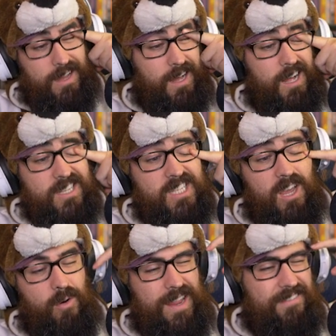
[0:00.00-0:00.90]

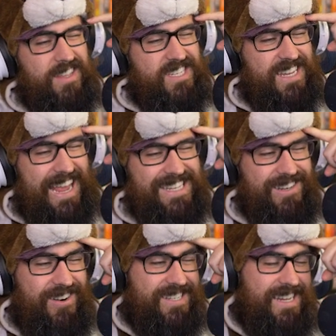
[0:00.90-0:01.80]
also, we have the assassin
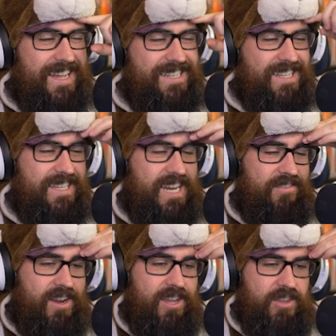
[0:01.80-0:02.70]
on our side, so let's have
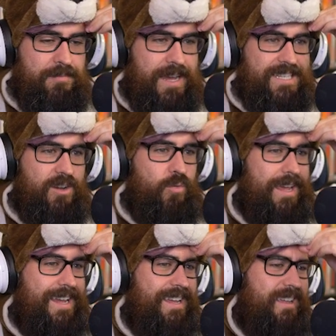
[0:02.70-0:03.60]
her kill them nice and
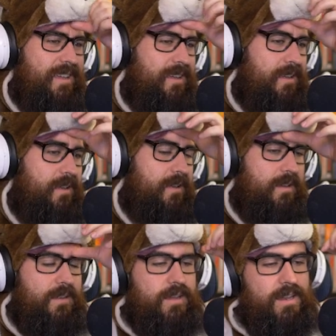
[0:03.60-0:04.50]
quick. No.
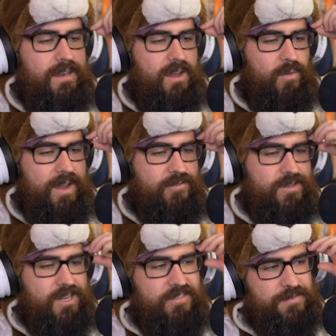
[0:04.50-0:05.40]
Uh, no, we have to
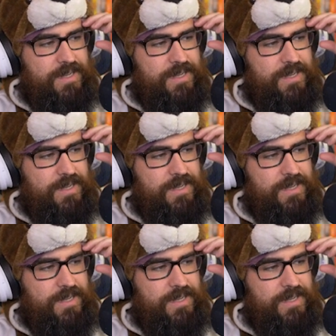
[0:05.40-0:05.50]
resolve this